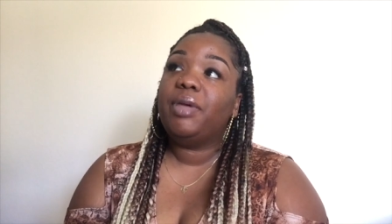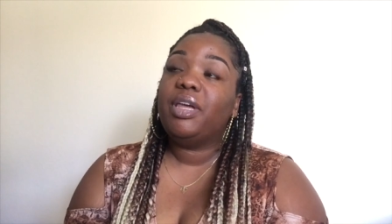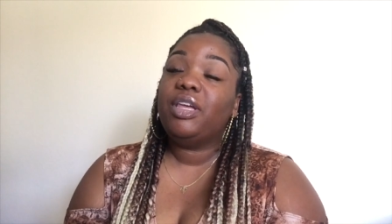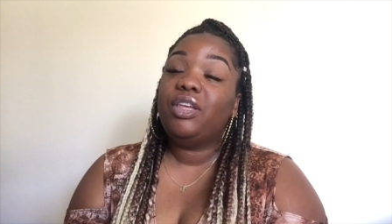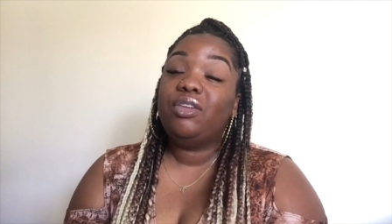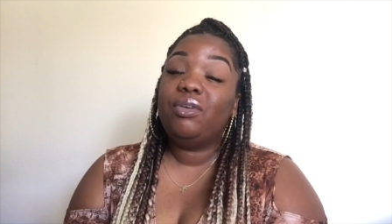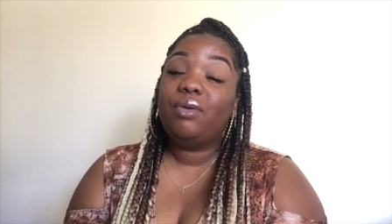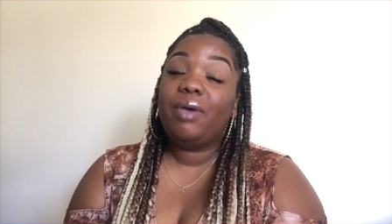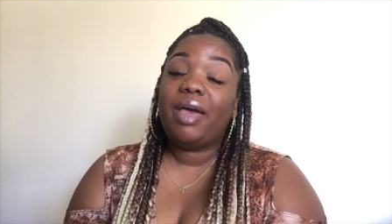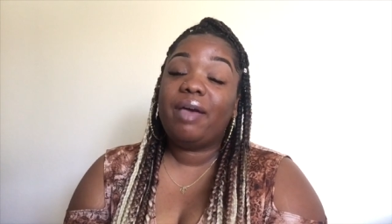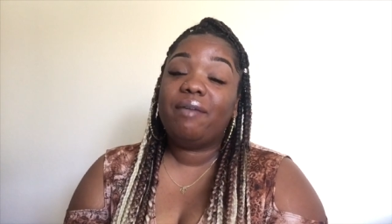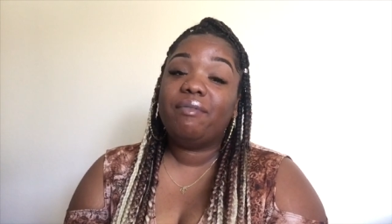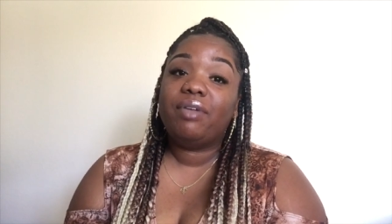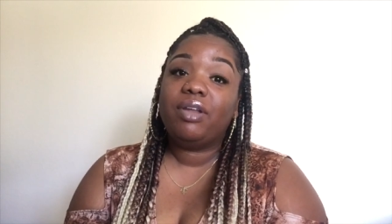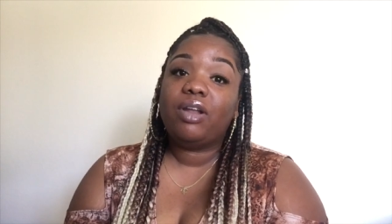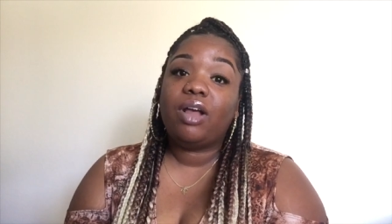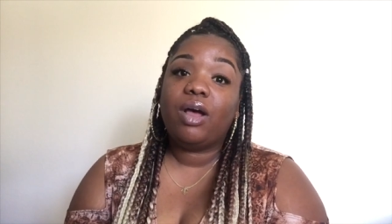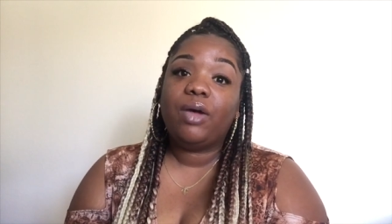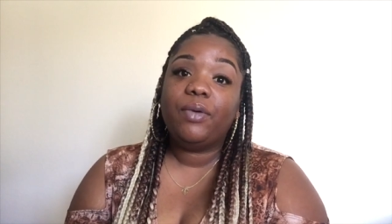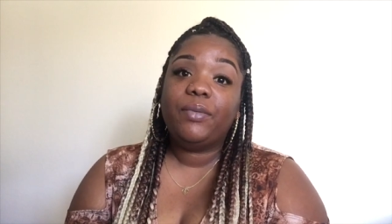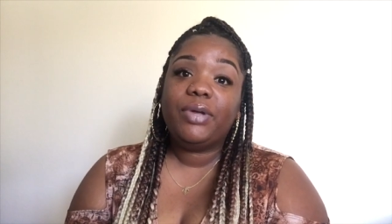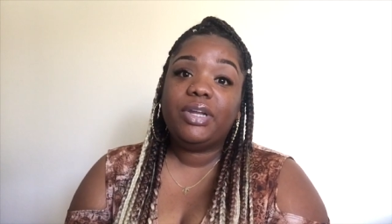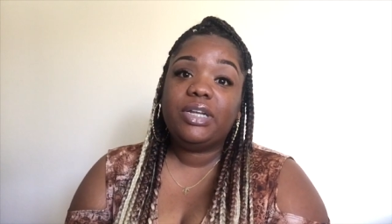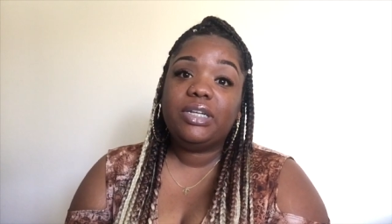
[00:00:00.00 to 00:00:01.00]
you haven't
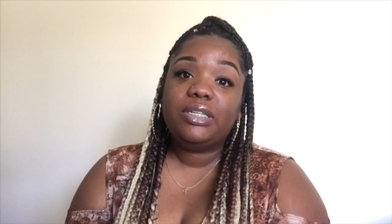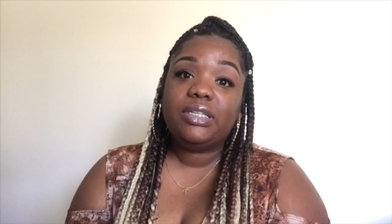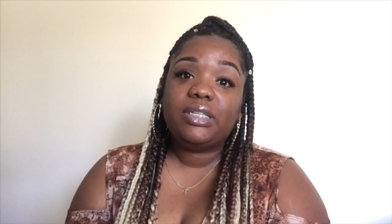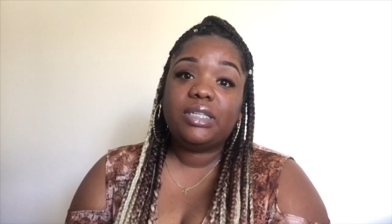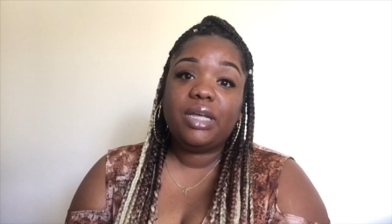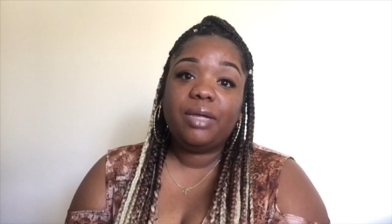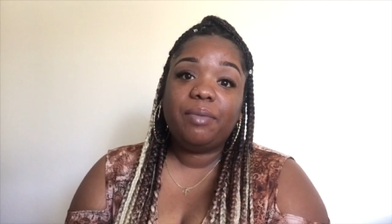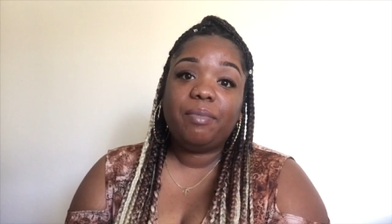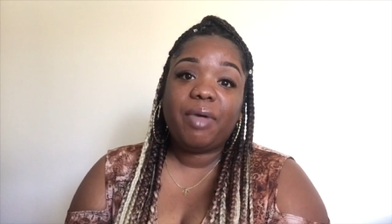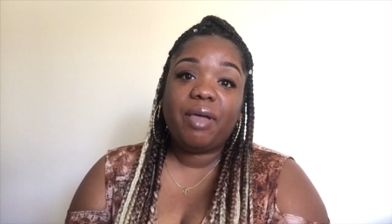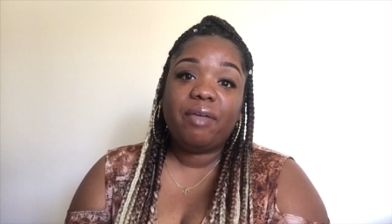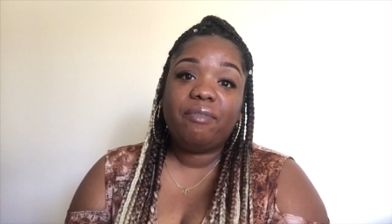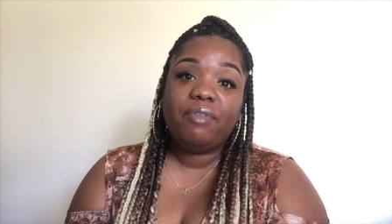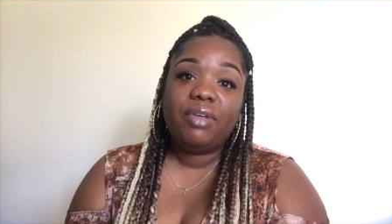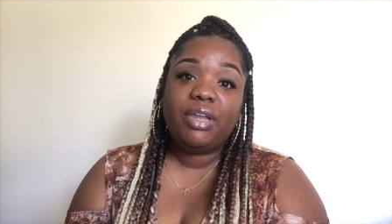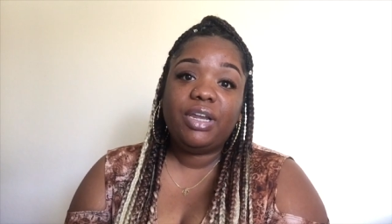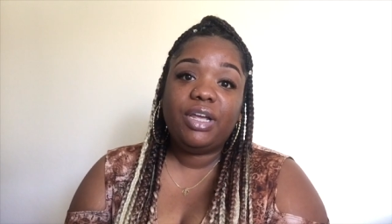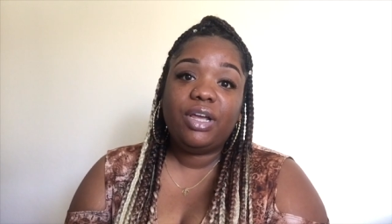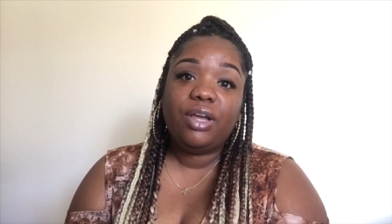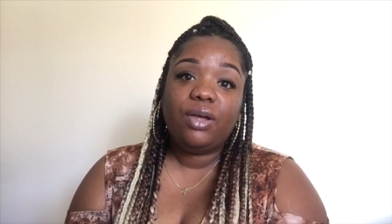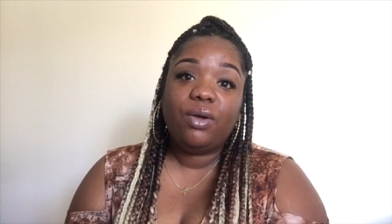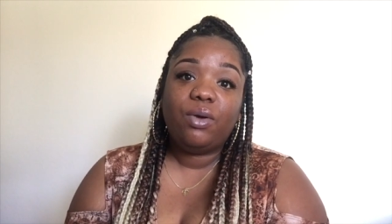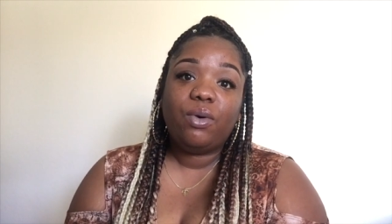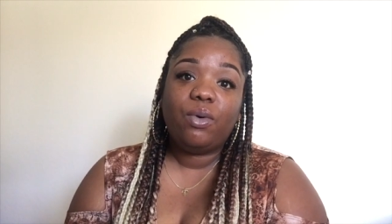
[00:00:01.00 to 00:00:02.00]
already seen my
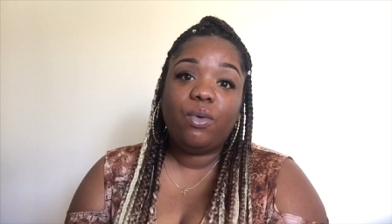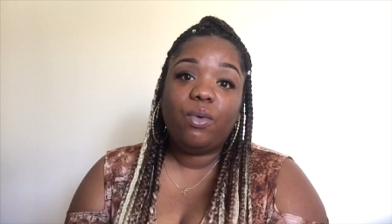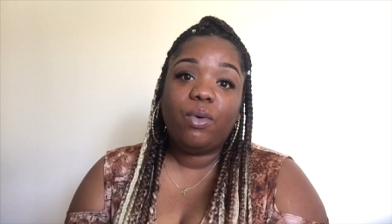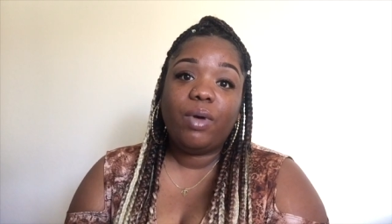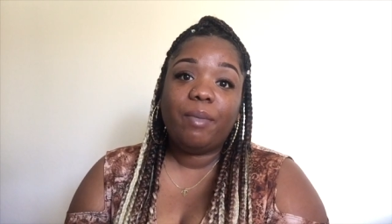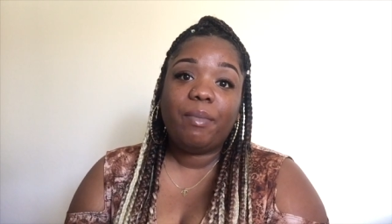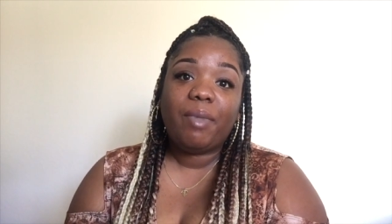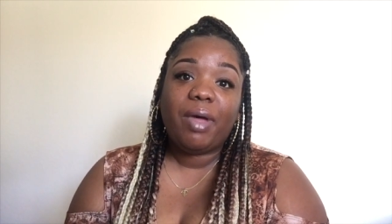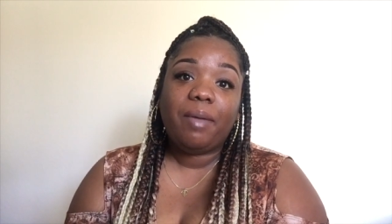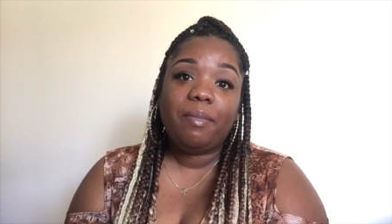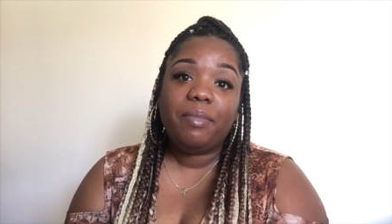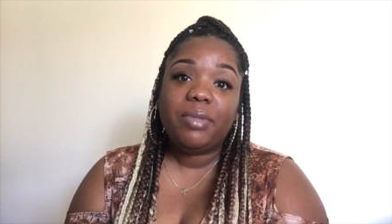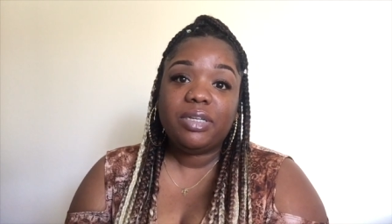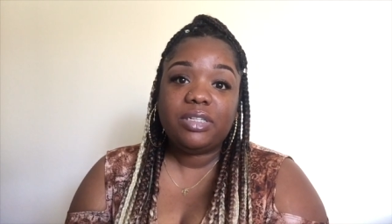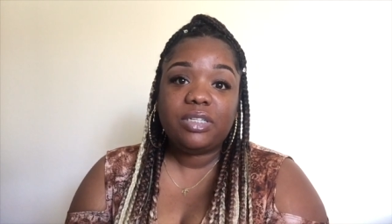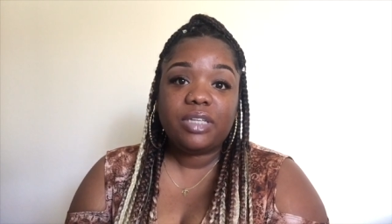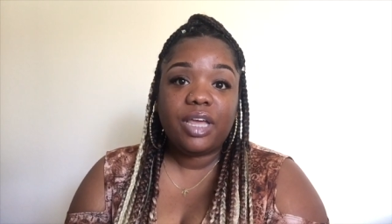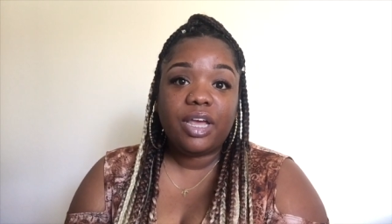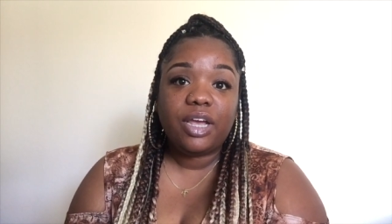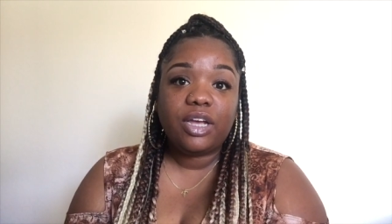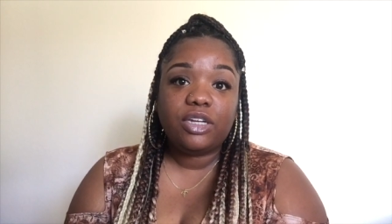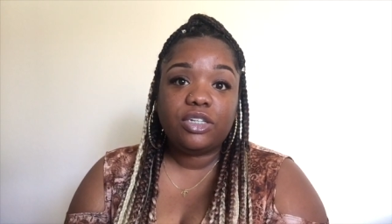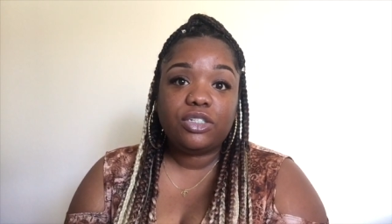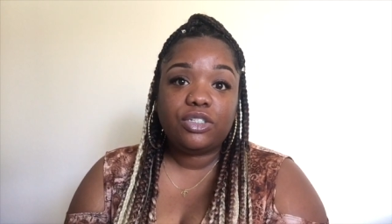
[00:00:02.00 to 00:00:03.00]
video on my
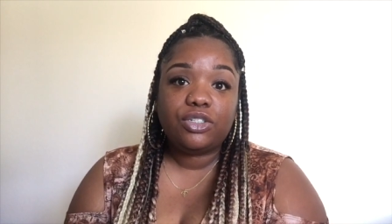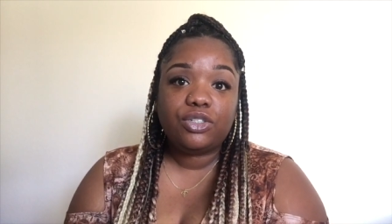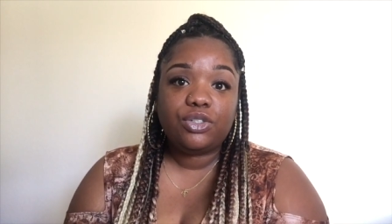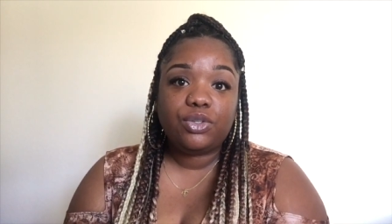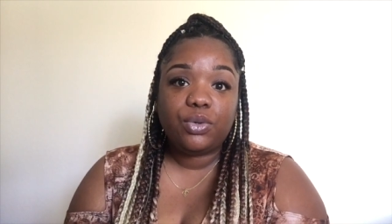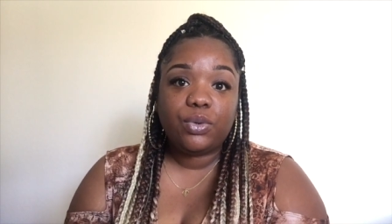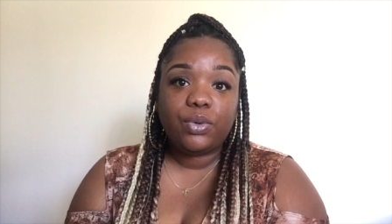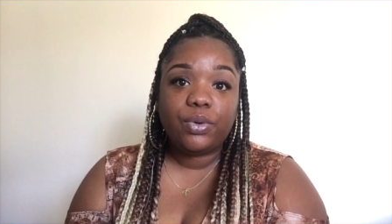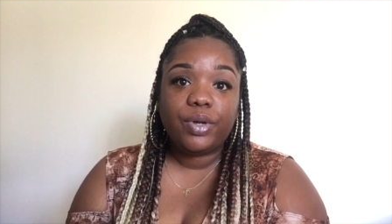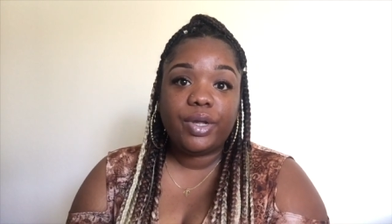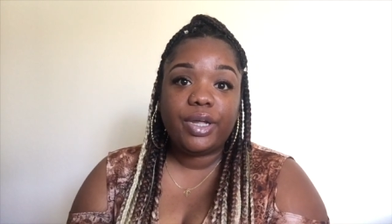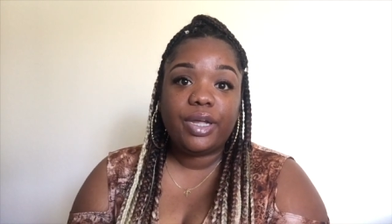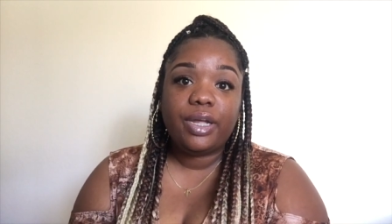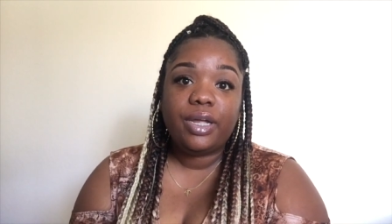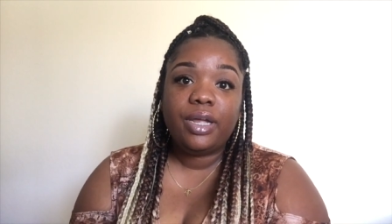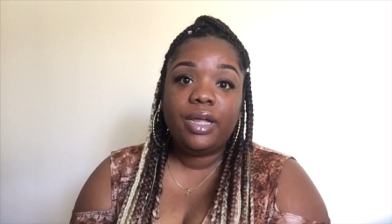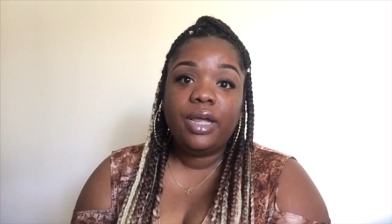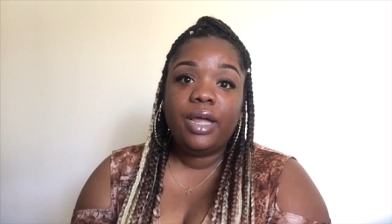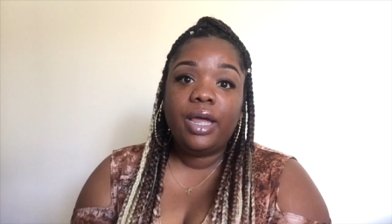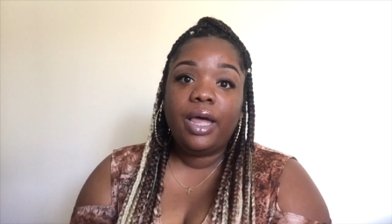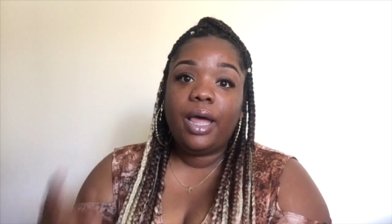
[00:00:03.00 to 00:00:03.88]
miscarriage story,